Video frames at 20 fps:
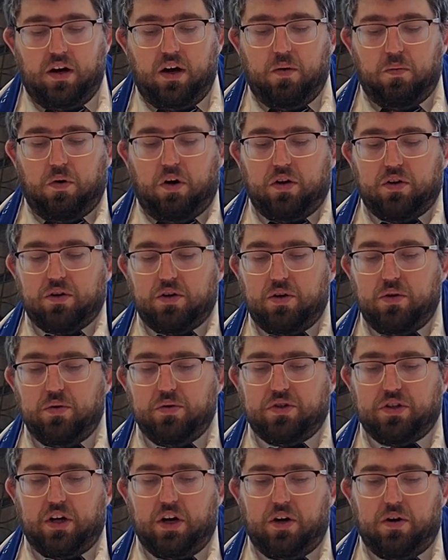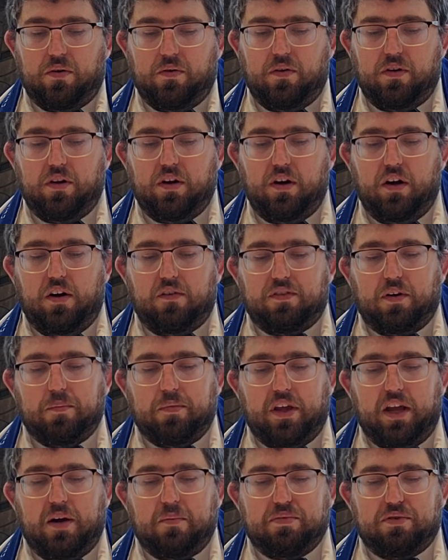While Kuzco, from
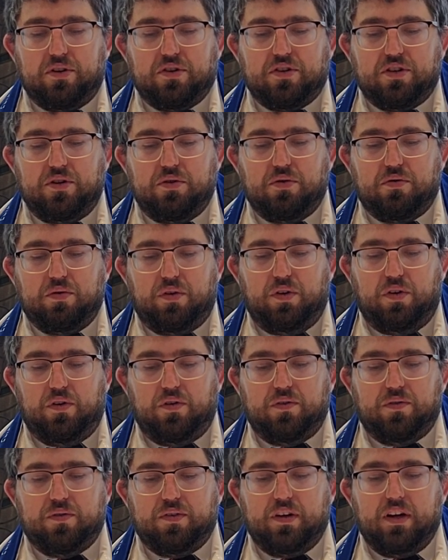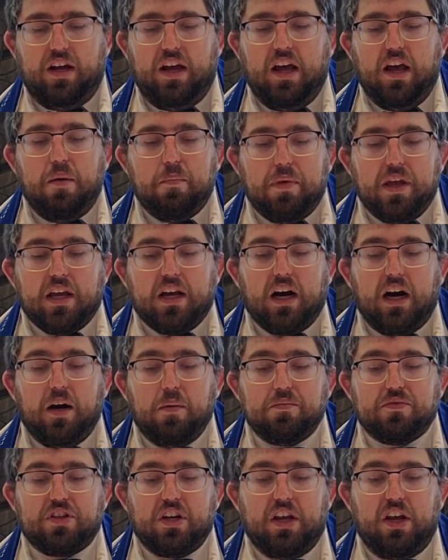The Emperor's New Groove,
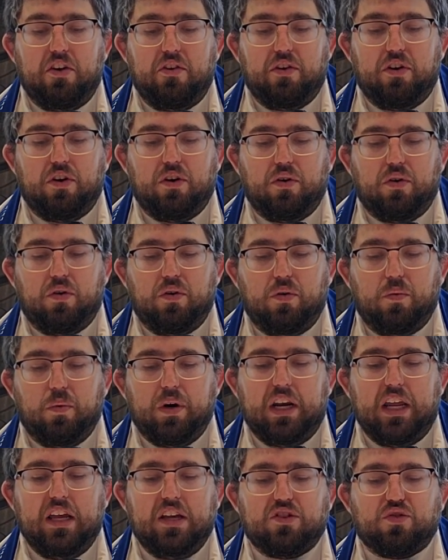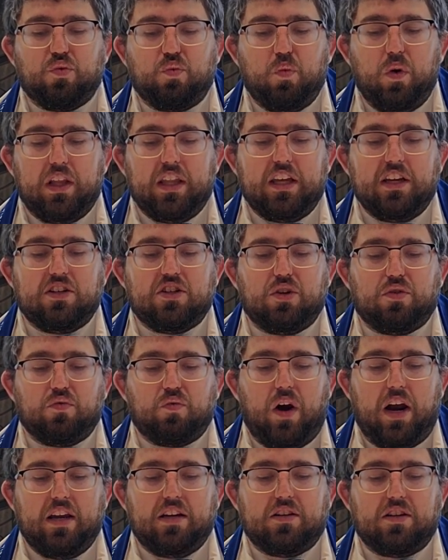becomes a hero when he is willing to
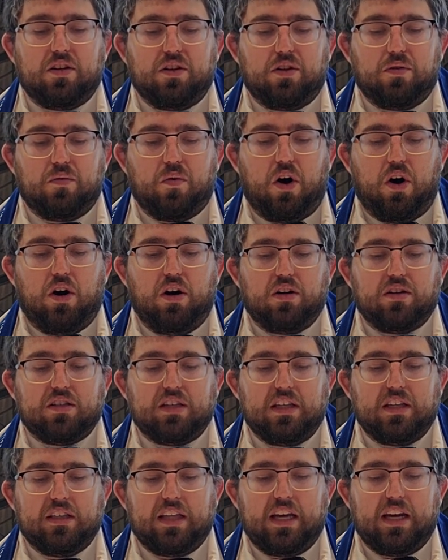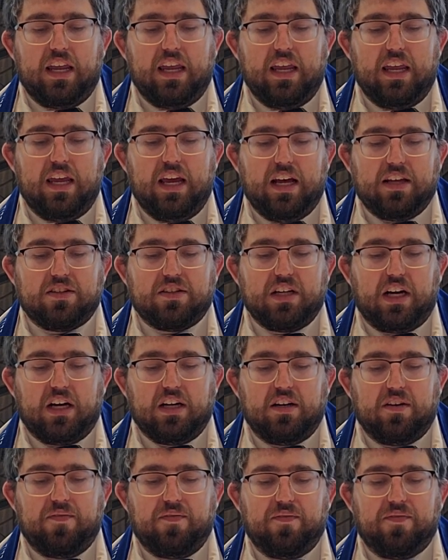right the wrongs that he has
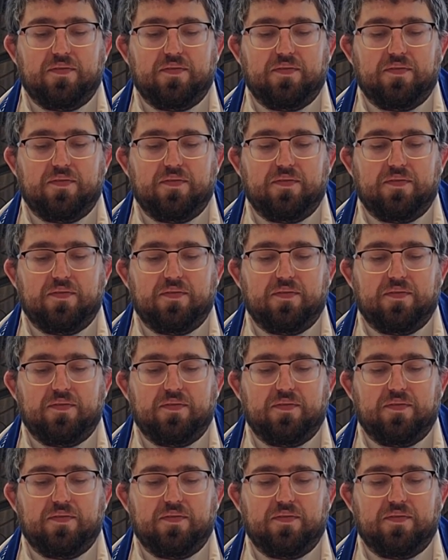done.